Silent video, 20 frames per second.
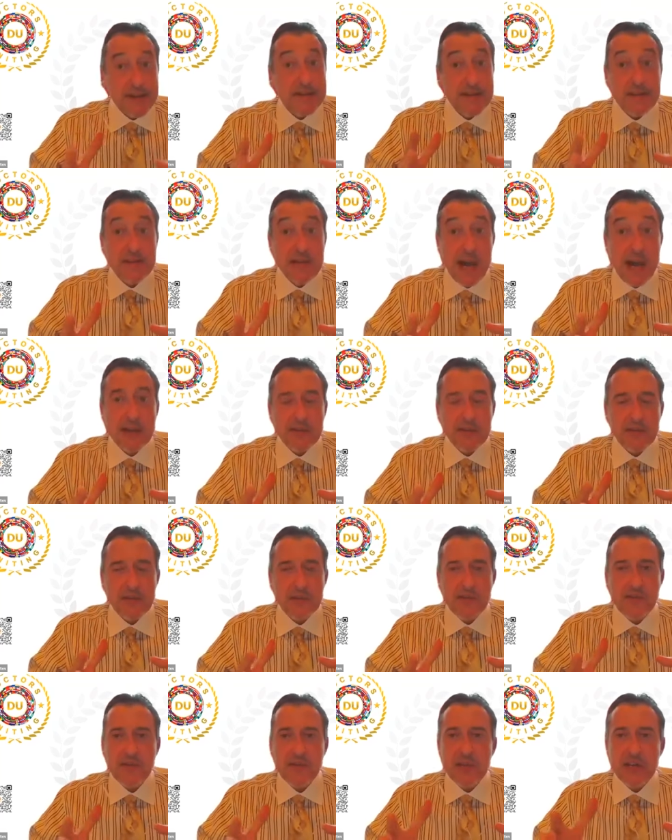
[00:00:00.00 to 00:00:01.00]
of the
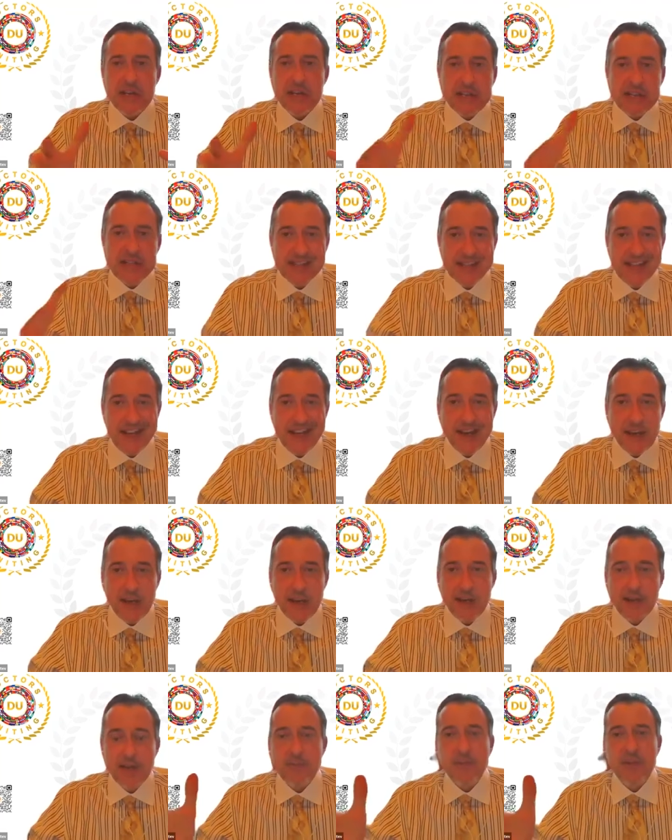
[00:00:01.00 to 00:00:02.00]
doctors in a setting,